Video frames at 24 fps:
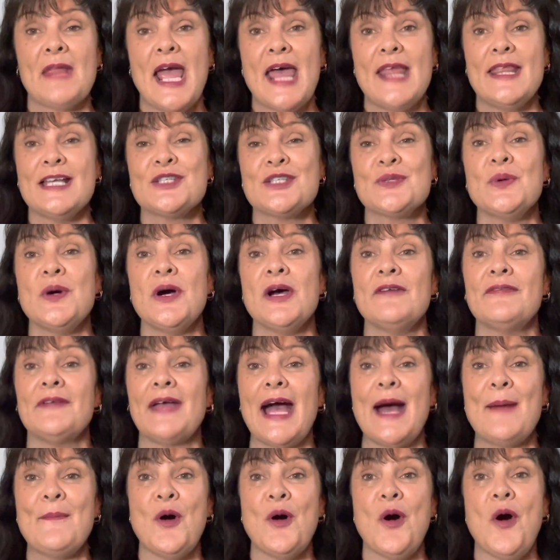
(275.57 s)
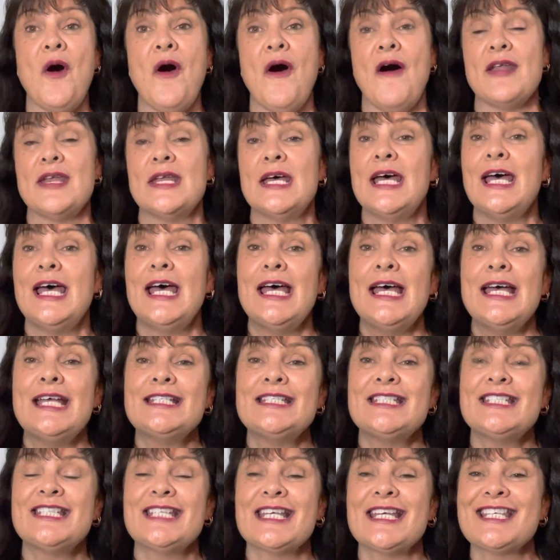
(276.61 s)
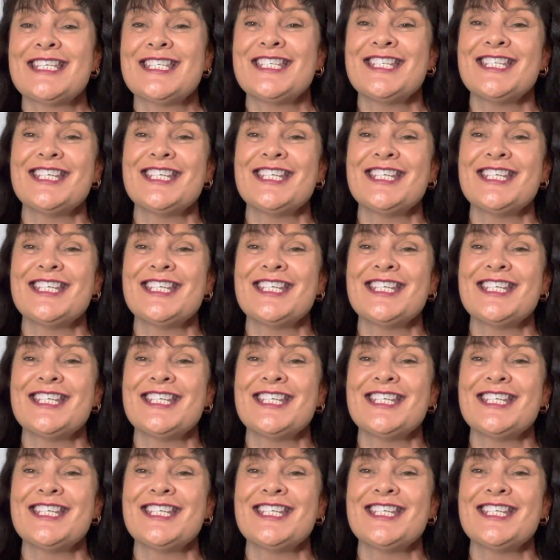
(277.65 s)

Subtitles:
That's why I've come on, just